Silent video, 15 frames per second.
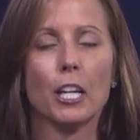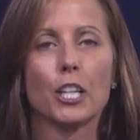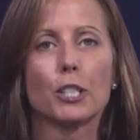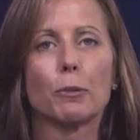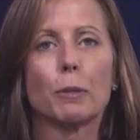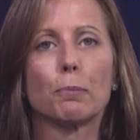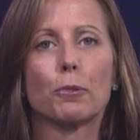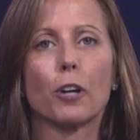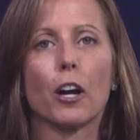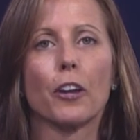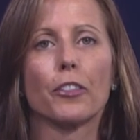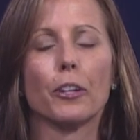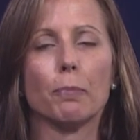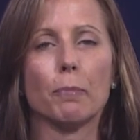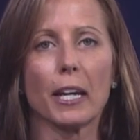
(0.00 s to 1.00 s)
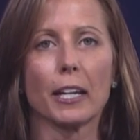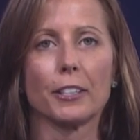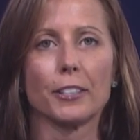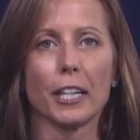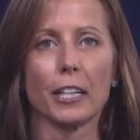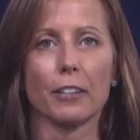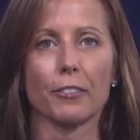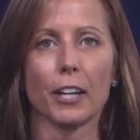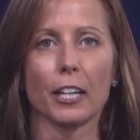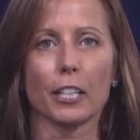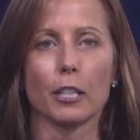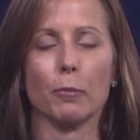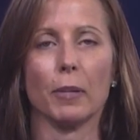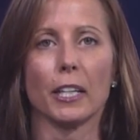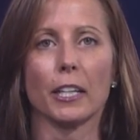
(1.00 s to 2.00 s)
So we broadened the mandate of that
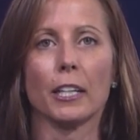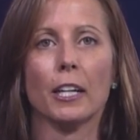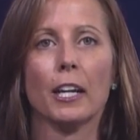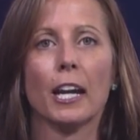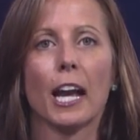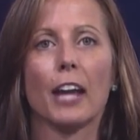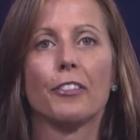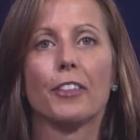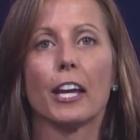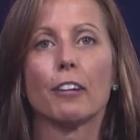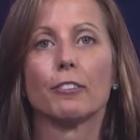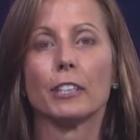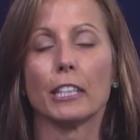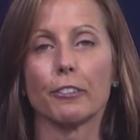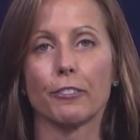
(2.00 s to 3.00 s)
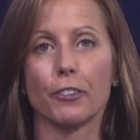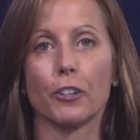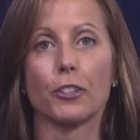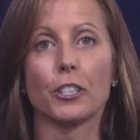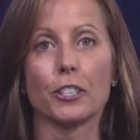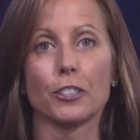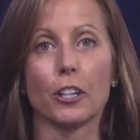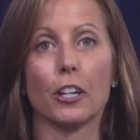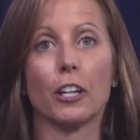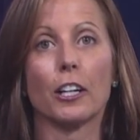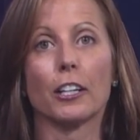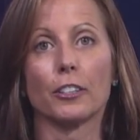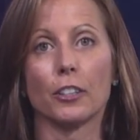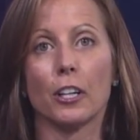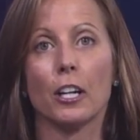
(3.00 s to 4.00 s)
committee, and they really focus
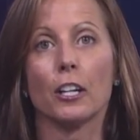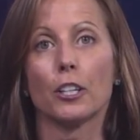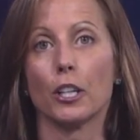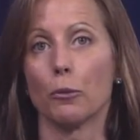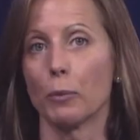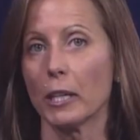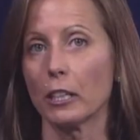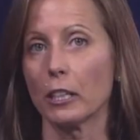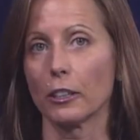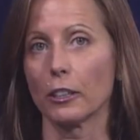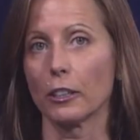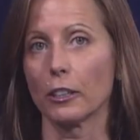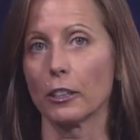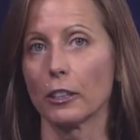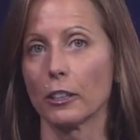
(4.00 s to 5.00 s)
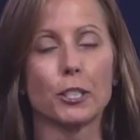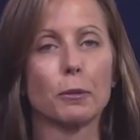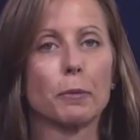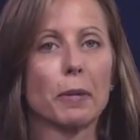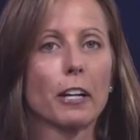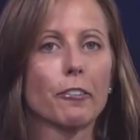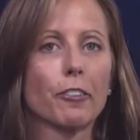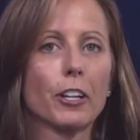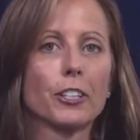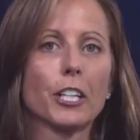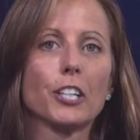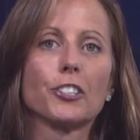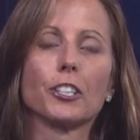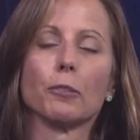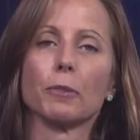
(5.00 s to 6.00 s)
on, we teach them about our
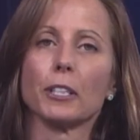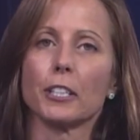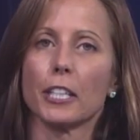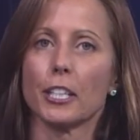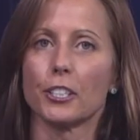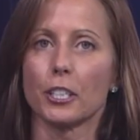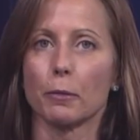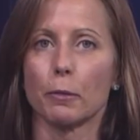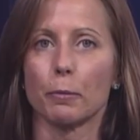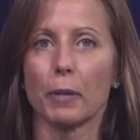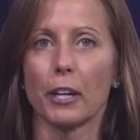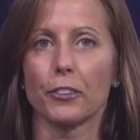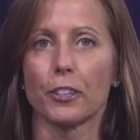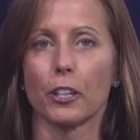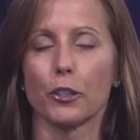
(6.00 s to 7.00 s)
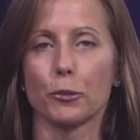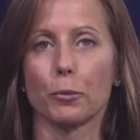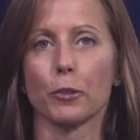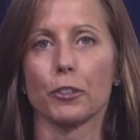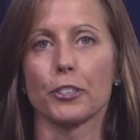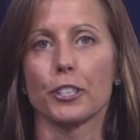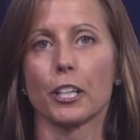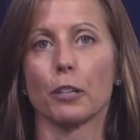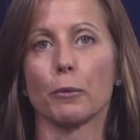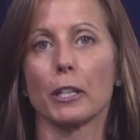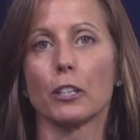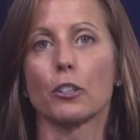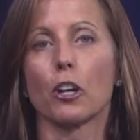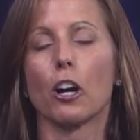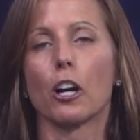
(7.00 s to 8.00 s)
foundation, we teach them about the Entrepreneur Center, we
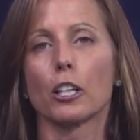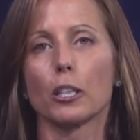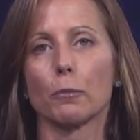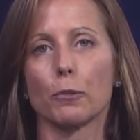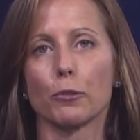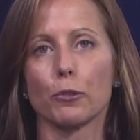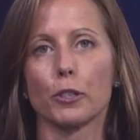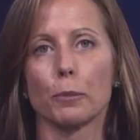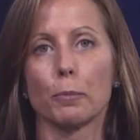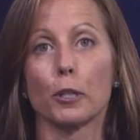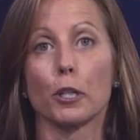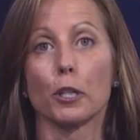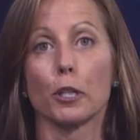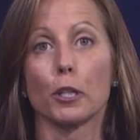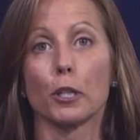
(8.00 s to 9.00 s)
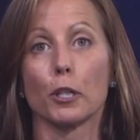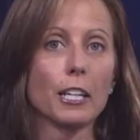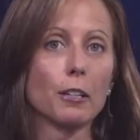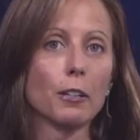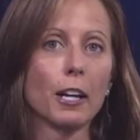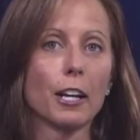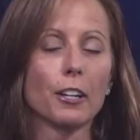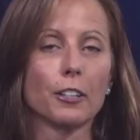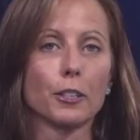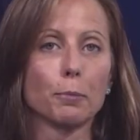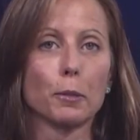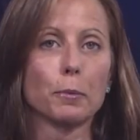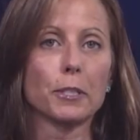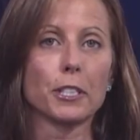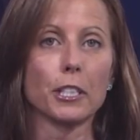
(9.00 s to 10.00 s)
talk them through the purpose, the
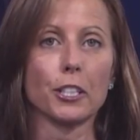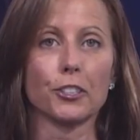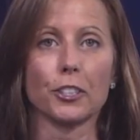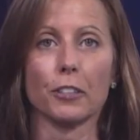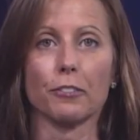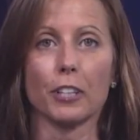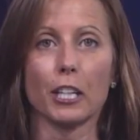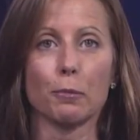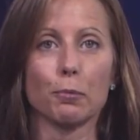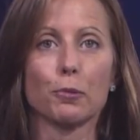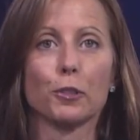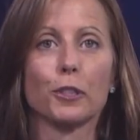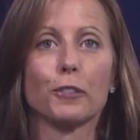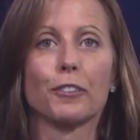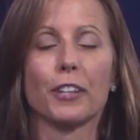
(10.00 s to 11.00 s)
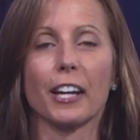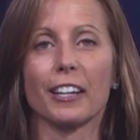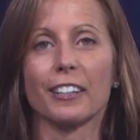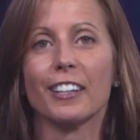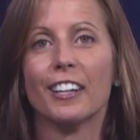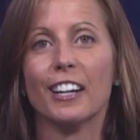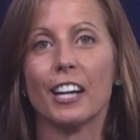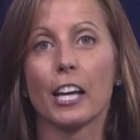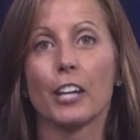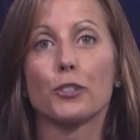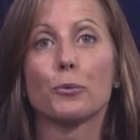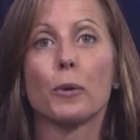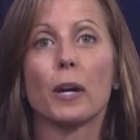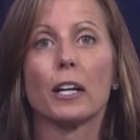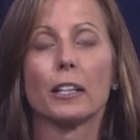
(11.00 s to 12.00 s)
purpose initiative, they approved that, as
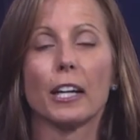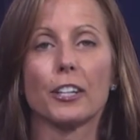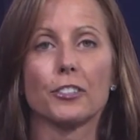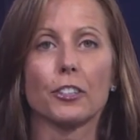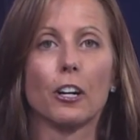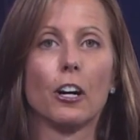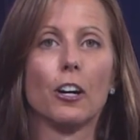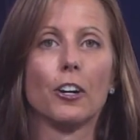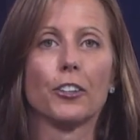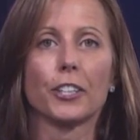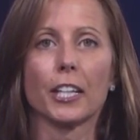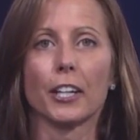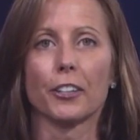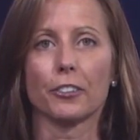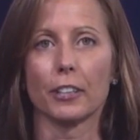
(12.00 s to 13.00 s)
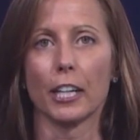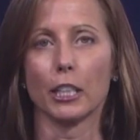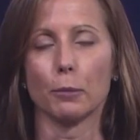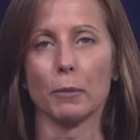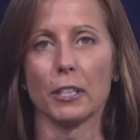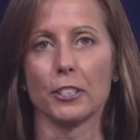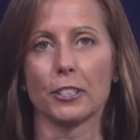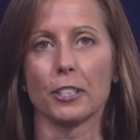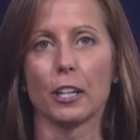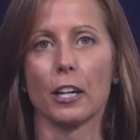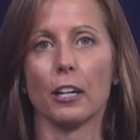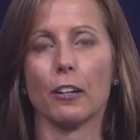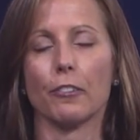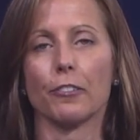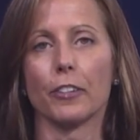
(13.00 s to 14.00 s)
well as all the other elements
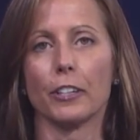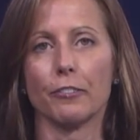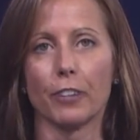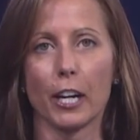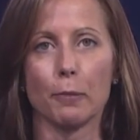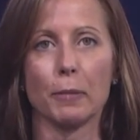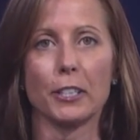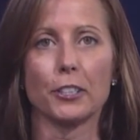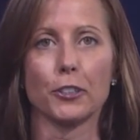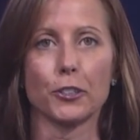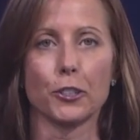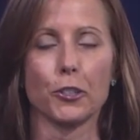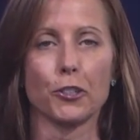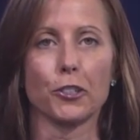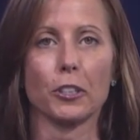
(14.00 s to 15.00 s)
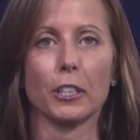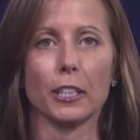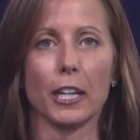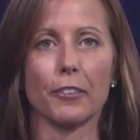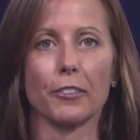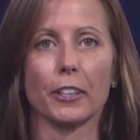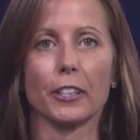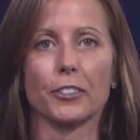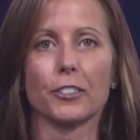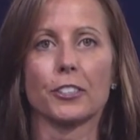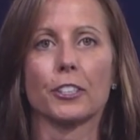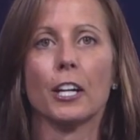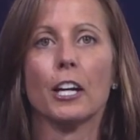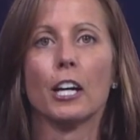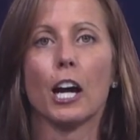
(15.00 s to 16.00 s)
of environmental, social, and governance
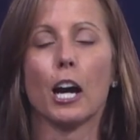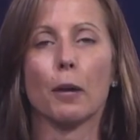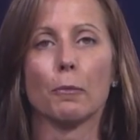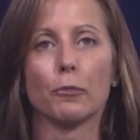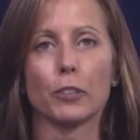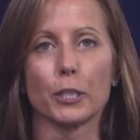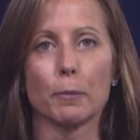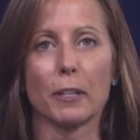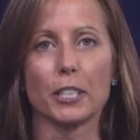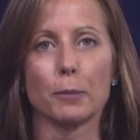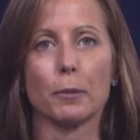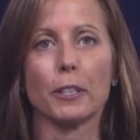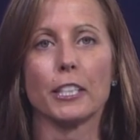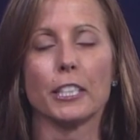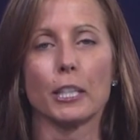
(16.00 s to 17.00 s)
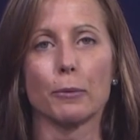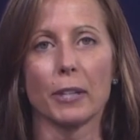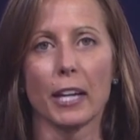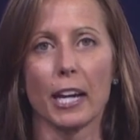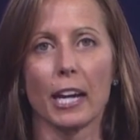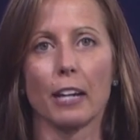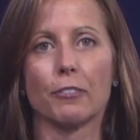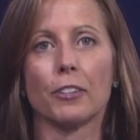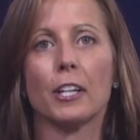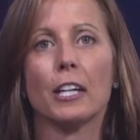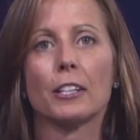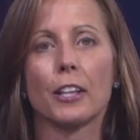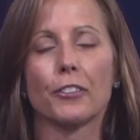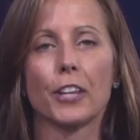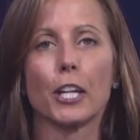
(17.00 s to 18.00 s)
responsibilities that we have
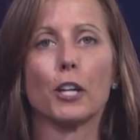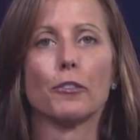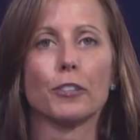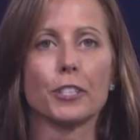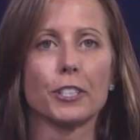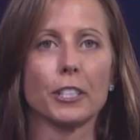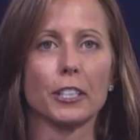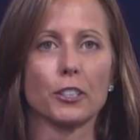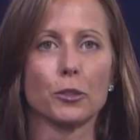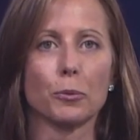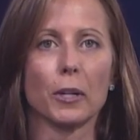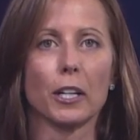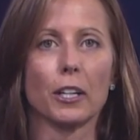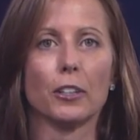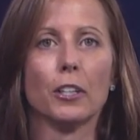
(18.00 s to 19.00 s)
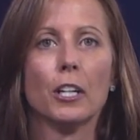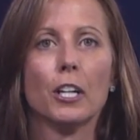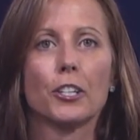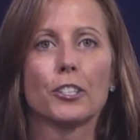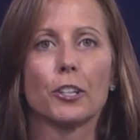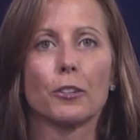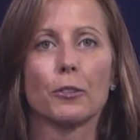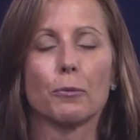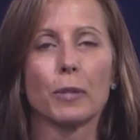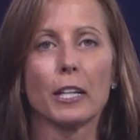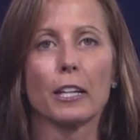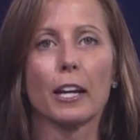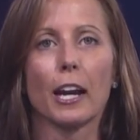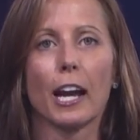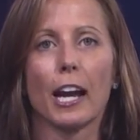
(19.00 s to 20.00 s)
that they oversee as well. So
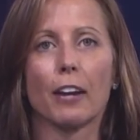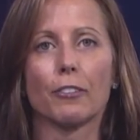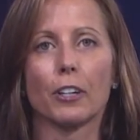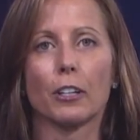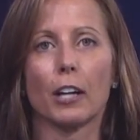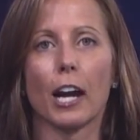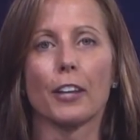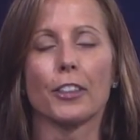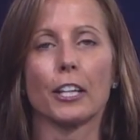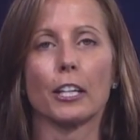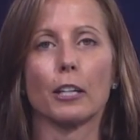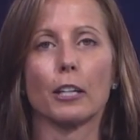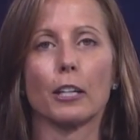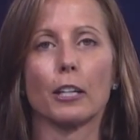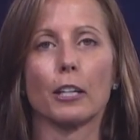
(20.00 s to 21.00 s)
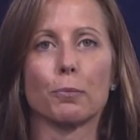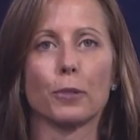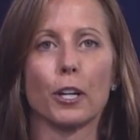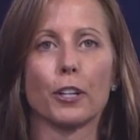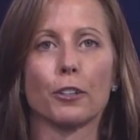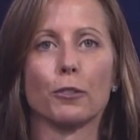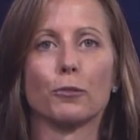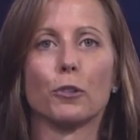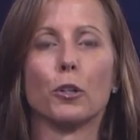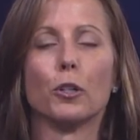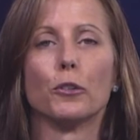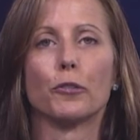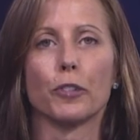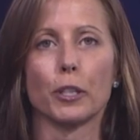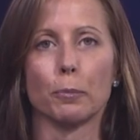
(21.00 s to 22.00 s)
we have, I think, a much broader role
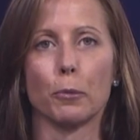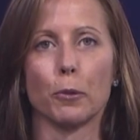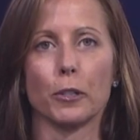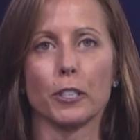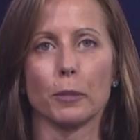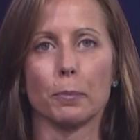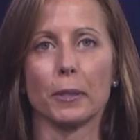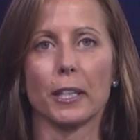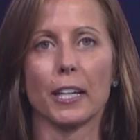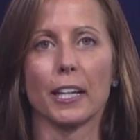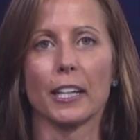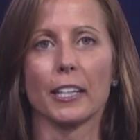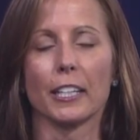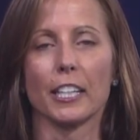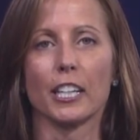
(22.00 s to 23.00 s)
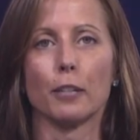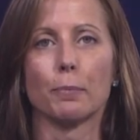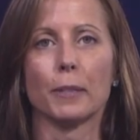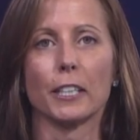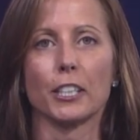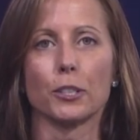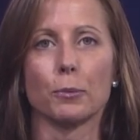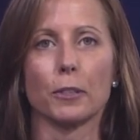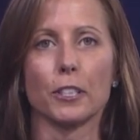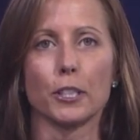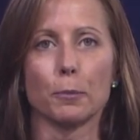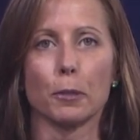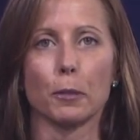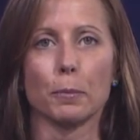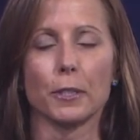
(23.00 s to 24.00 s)
for the board to play in helping us with this
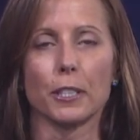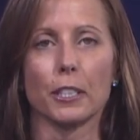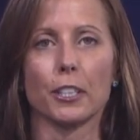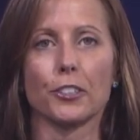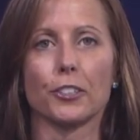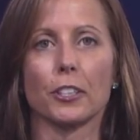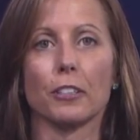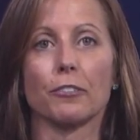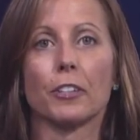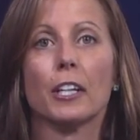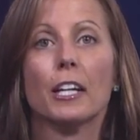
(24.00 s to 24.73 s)
purpose initiative.